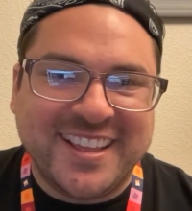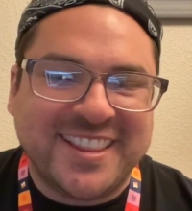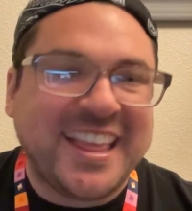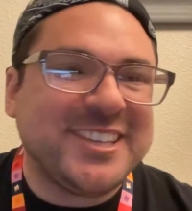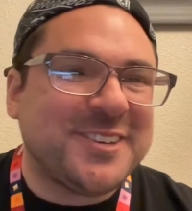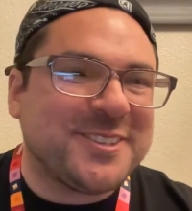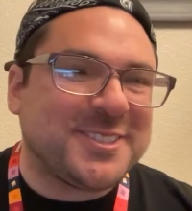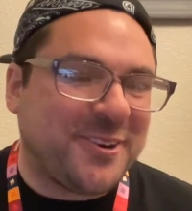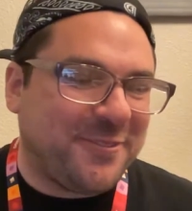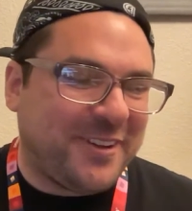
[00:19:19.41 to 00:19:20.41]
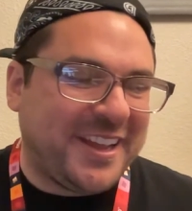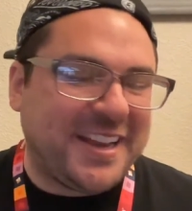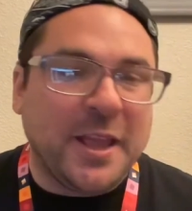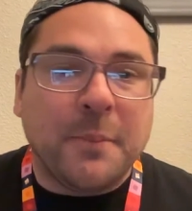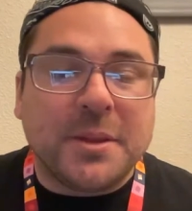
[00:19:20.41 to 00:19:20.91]
Last year was so
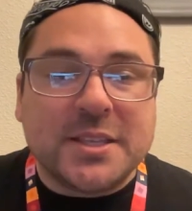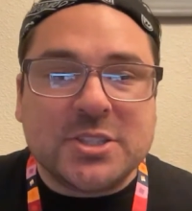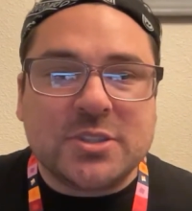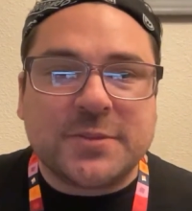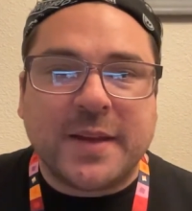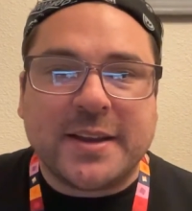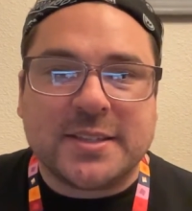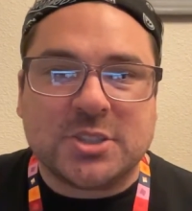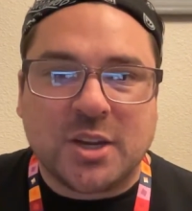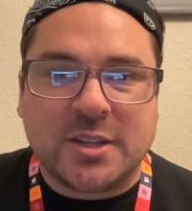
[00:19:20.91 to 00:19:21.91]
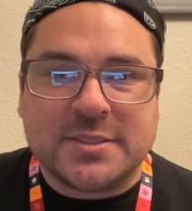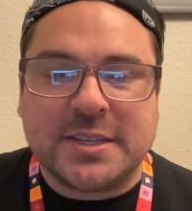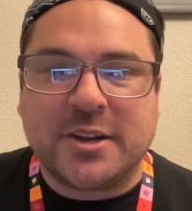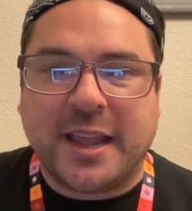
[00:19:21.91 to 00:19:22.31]
fun. But this year's fun because John's here,